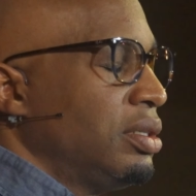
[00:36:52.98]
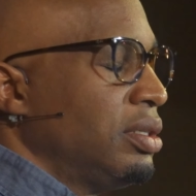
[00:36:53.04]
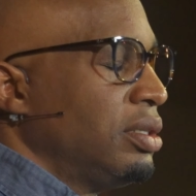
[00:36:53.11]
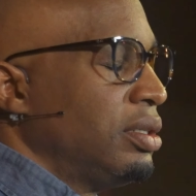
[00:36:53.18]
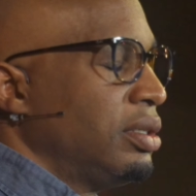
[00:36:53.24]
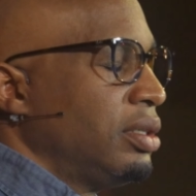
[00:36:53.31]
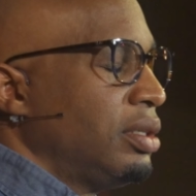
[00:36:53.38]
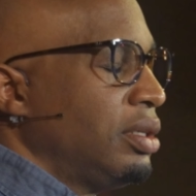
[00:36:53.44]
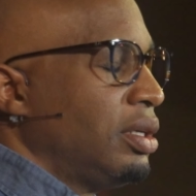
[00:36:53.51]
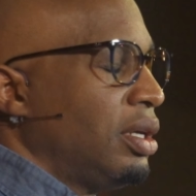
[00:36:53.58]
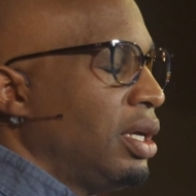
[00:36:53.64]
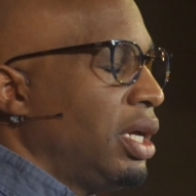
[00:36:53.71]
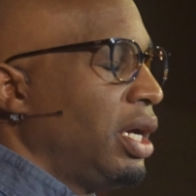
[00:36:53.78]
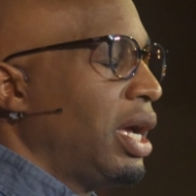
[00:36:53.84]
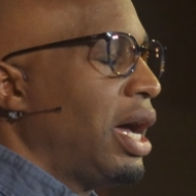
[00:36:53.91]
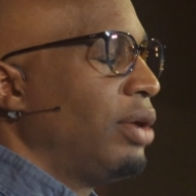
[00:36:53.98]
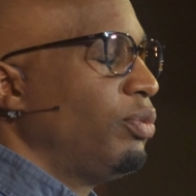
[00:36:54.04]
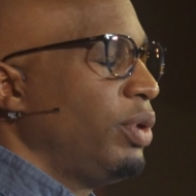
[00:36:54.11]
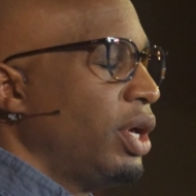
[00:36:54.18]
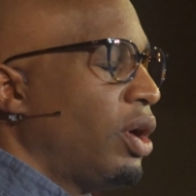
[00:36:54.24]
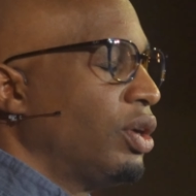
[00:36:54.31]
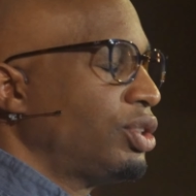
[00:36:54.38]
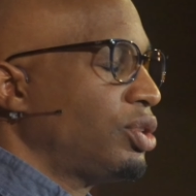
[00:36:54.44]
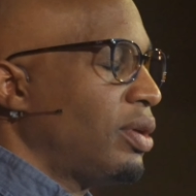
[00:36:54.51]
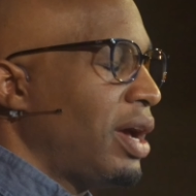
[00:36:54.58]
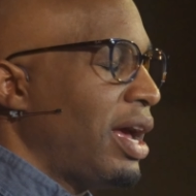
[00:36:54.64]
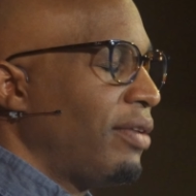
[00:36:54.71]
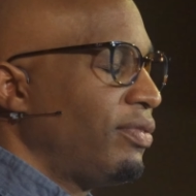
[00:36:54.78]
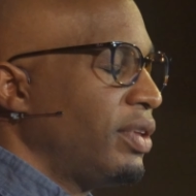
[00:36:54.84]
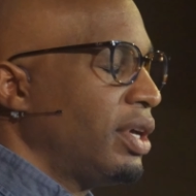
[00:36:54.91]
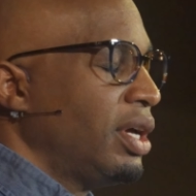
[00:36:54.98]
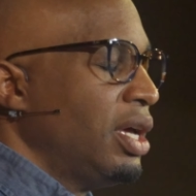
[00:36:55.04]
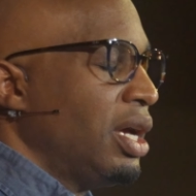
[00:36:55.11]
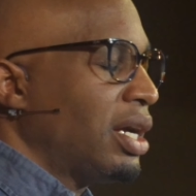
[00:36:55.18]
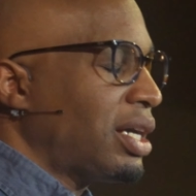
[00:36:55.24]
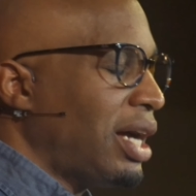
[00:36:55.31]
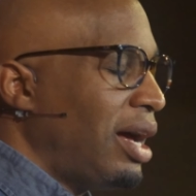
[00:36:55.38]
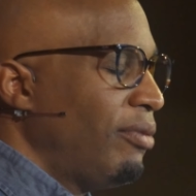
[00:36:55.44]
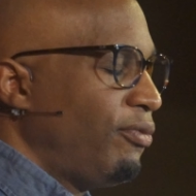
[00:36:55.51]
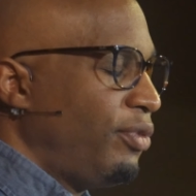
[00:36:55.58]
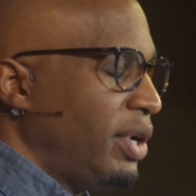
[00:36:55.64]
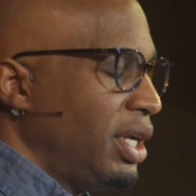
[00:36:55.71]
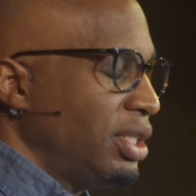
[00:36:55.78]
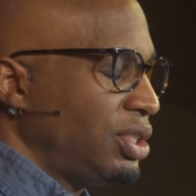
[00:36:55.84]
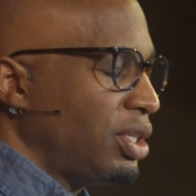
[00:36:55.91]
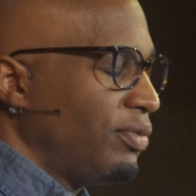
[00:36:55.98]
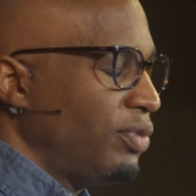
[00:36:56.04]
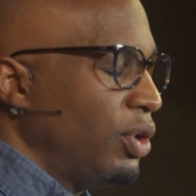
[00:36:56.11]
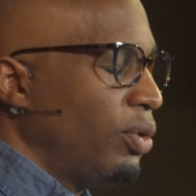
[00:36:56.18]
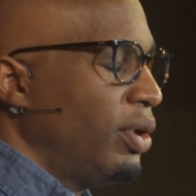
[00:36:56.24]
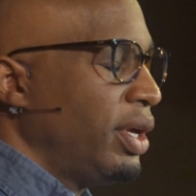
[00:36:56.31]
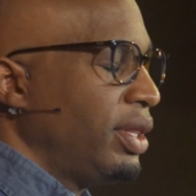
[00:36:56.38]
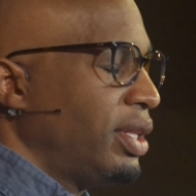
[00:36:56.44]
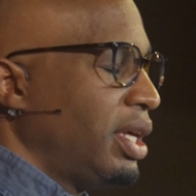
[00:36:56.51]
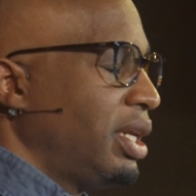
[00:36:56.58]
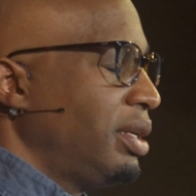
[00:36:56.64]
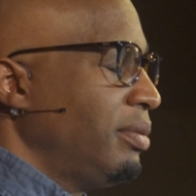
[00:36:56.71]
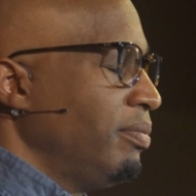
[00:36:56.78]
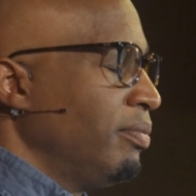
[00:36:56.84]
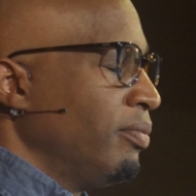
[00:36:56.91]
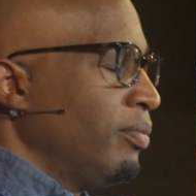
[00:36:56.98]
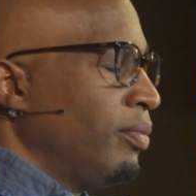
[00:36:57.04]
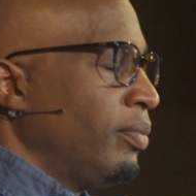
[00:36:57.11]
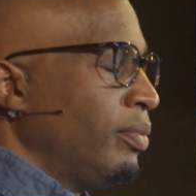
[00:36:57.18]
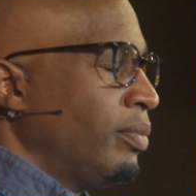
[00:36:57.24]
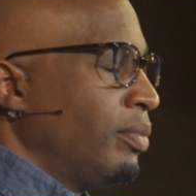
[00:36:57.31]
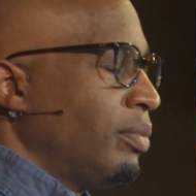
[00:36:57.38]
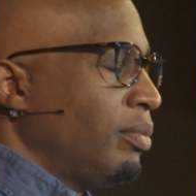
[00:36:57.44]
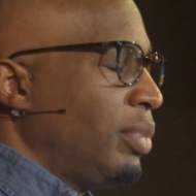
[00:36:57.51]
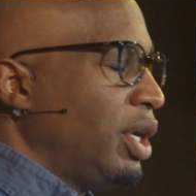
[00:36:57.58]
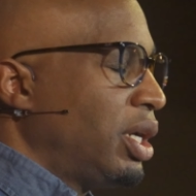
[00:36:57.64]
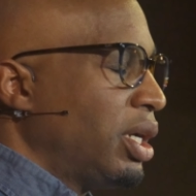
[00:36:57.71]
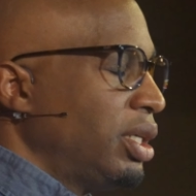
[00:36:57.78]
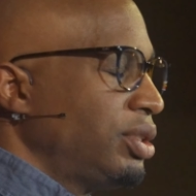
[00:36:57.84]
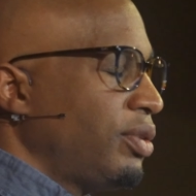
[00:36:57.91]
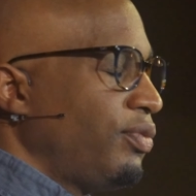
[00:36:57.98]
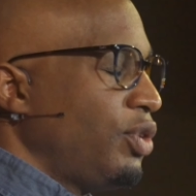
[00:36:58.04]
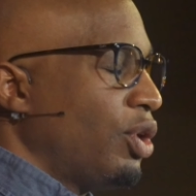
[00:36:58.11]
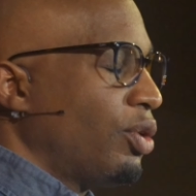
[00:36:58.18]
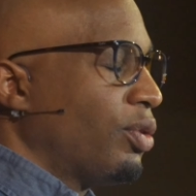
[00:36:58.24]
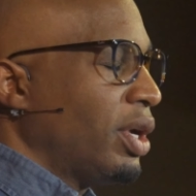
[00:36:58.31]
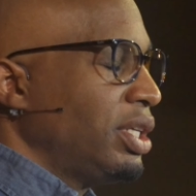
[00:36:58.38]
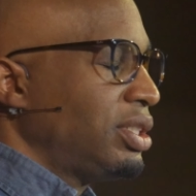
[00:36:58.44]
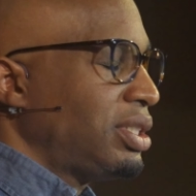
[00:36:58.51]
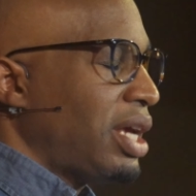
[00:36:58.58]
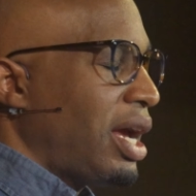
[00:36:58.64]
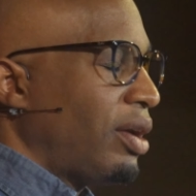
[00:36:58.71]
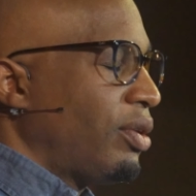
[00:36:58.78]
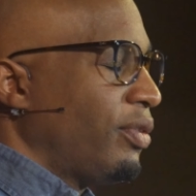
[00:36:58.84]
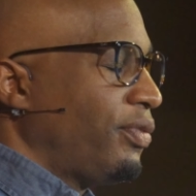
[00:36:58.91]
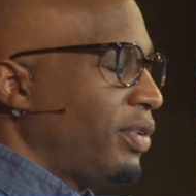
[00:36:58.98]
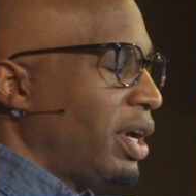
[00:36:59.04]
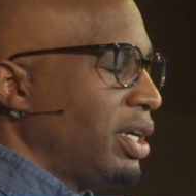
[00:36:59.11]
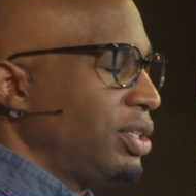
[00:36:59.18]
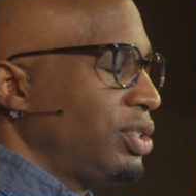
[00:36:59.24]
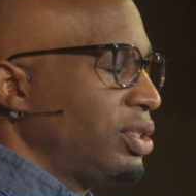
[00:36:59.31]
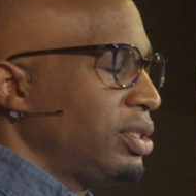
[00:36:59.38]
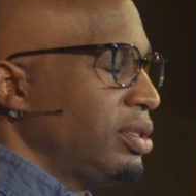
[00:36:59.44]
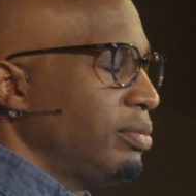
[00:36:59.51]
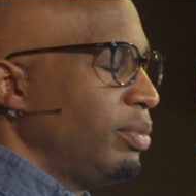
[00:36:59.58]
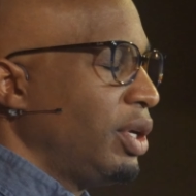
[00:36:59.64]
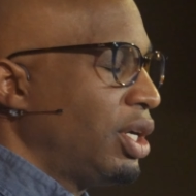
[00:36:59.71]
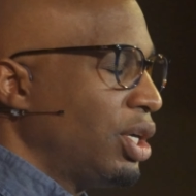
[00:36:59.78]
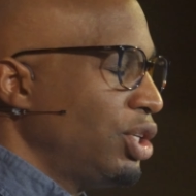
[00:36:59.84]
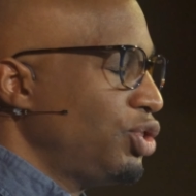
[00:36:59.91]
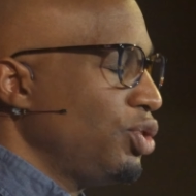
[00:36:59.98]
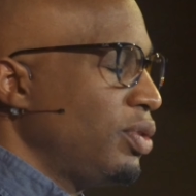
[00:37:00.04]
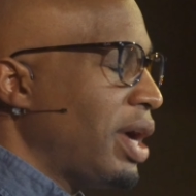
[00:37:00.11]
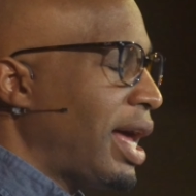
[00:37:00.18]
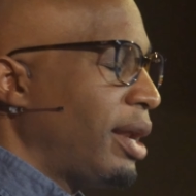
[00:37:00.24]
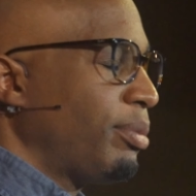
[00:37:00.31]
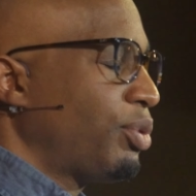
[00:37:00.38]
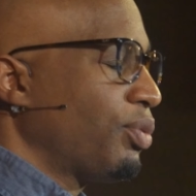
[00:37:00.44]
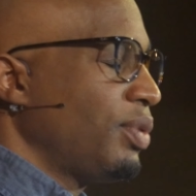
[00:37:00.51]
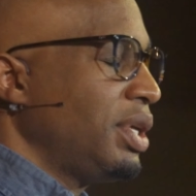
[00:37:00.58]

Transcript: And God, we also have the confidence of knowing that because of your great sacrifice, because you got up 3